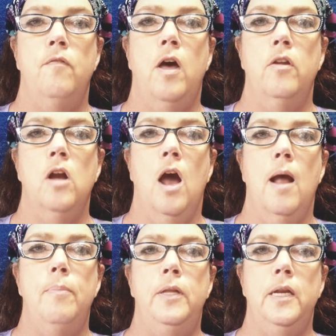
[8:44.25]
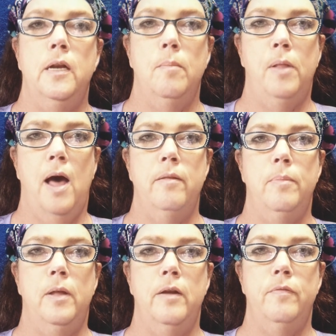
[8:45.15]
Father God, I plead and apply the
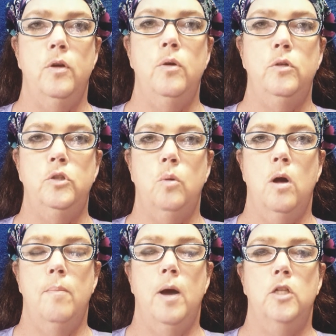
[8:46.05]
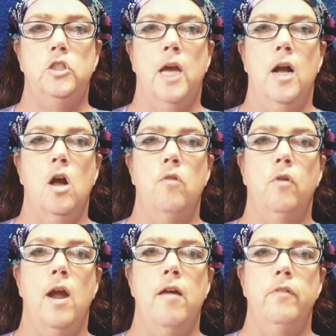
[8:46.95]
blood of Yahushua HaMashiach
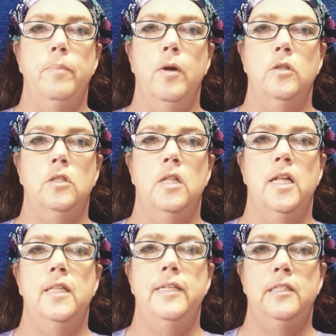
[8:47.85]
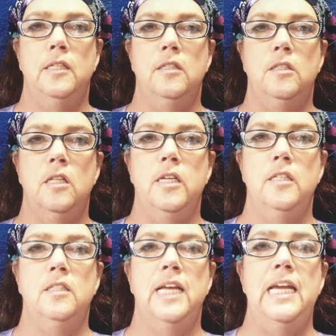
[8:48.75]
over every person that listens to
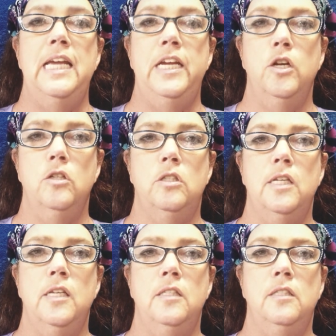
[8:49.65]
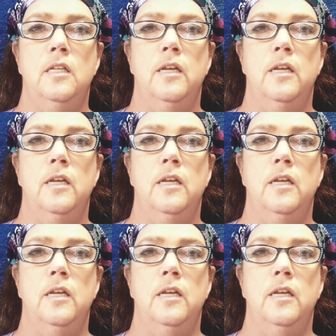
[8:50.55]
this, that hears this,